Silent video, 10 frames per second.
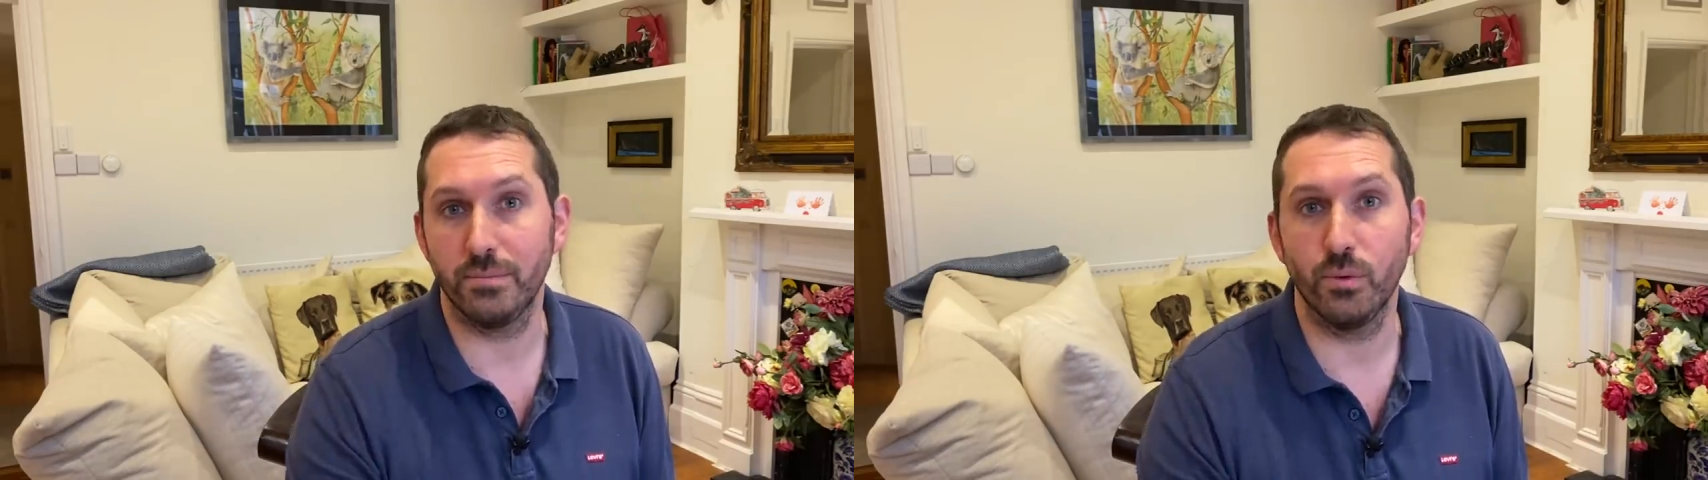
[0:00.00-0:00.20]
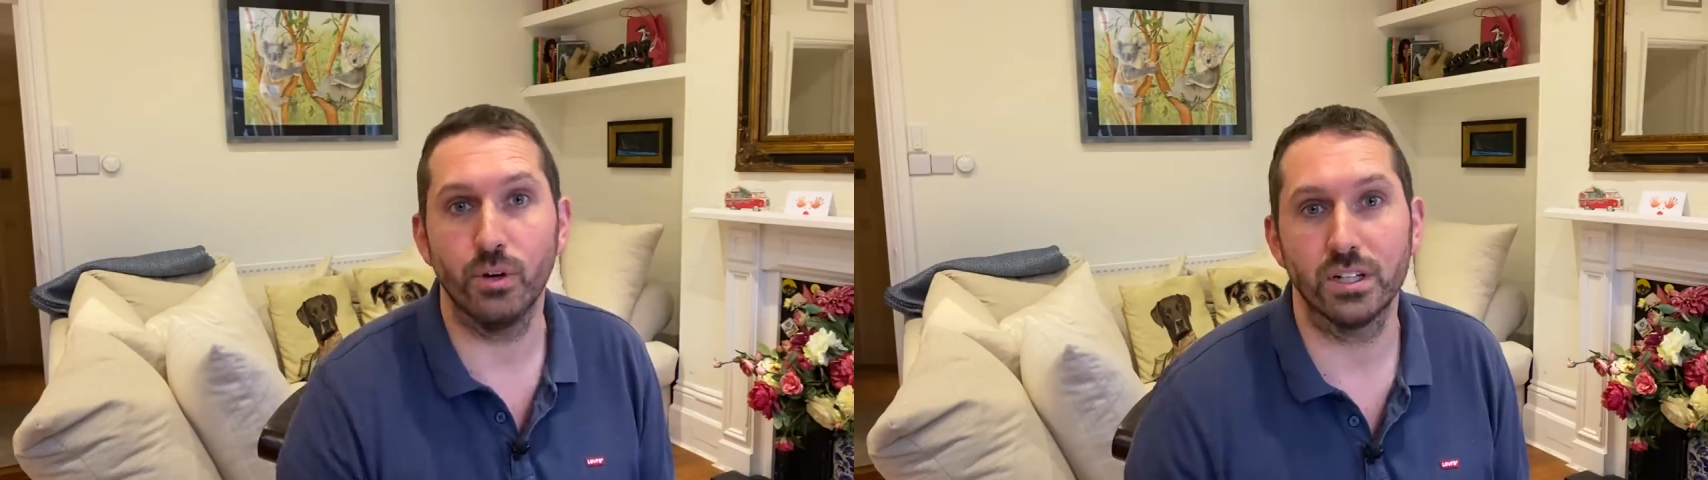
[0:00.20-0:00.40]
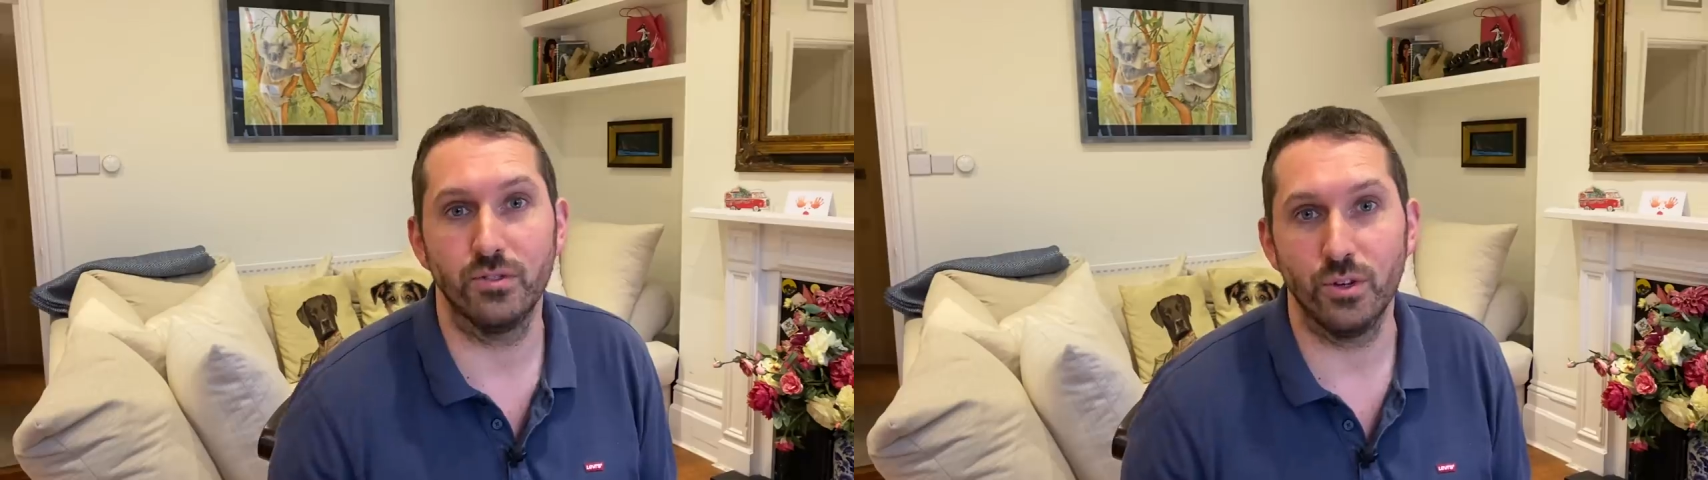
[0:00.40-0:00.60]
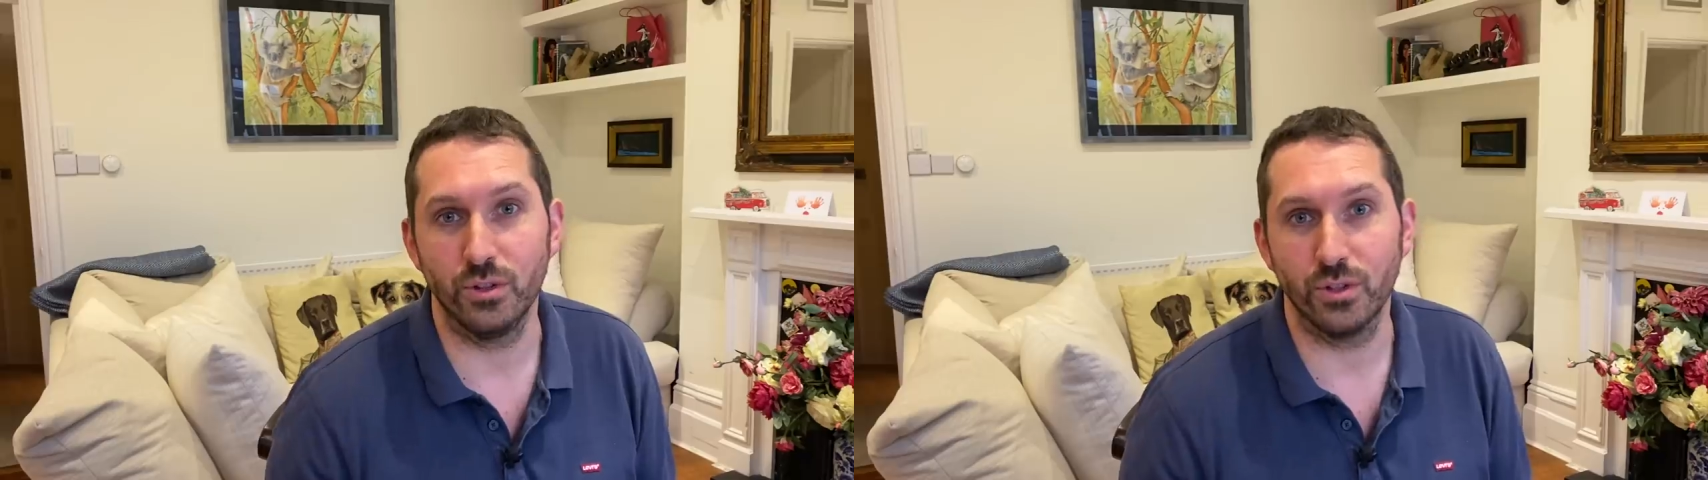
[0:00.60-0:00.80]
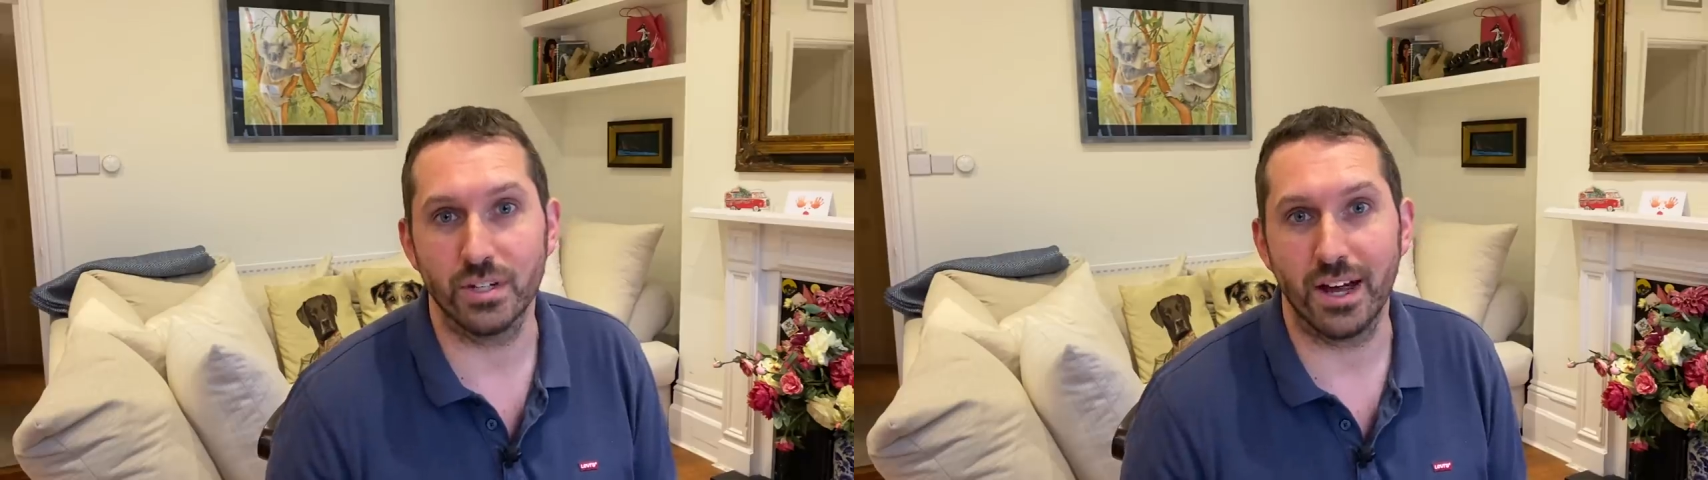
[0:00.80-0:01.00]
that works for you in
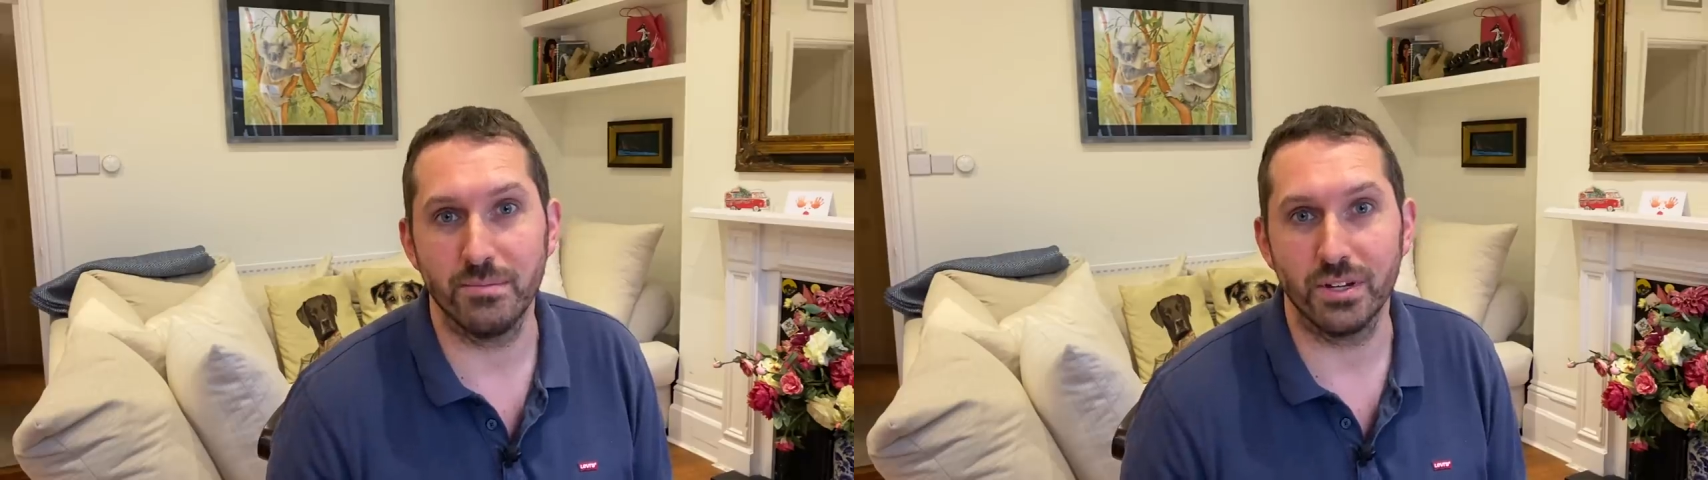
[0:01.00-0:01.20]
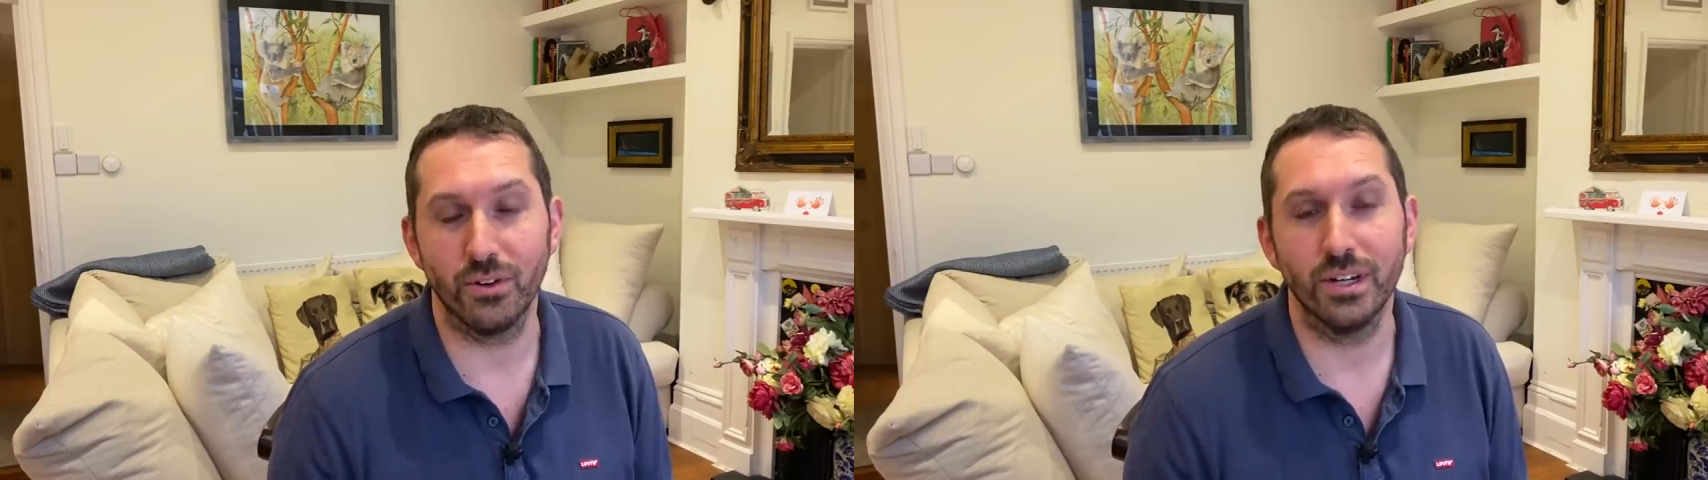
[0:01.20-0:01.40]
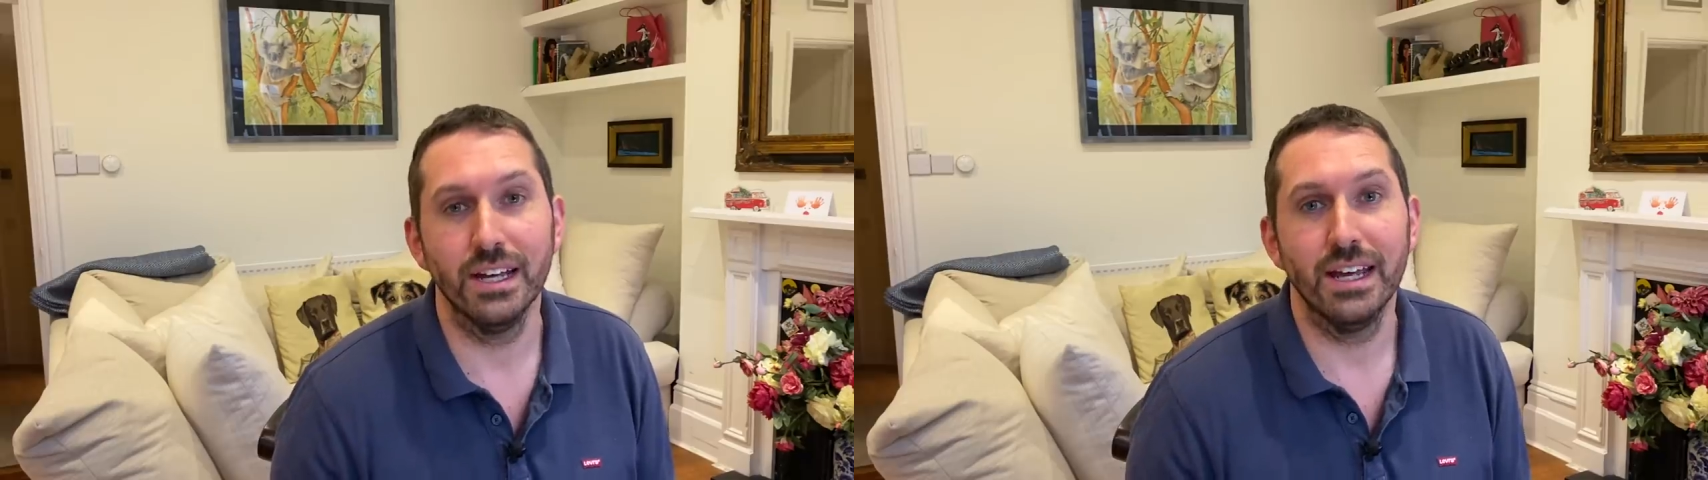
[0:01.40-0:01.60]
your time zone.